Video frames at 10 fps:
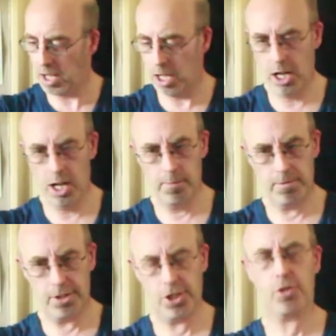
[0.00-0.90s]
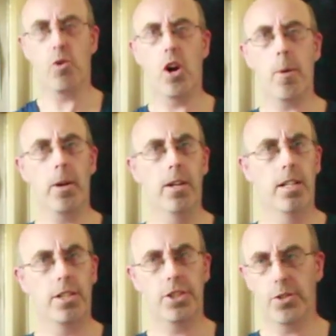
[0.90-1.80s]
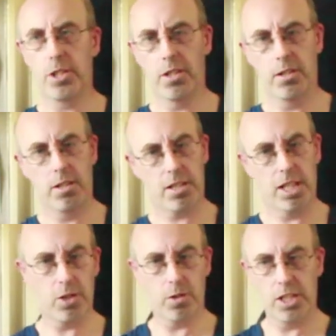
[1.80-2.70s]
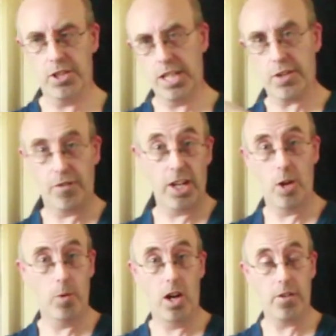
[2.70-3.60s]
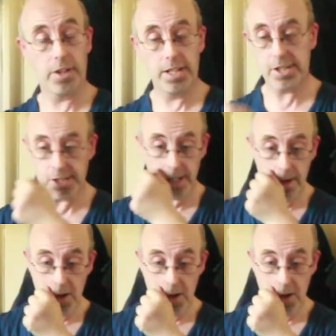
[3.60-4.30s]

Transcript: To subscribe, you can click on this next video after this,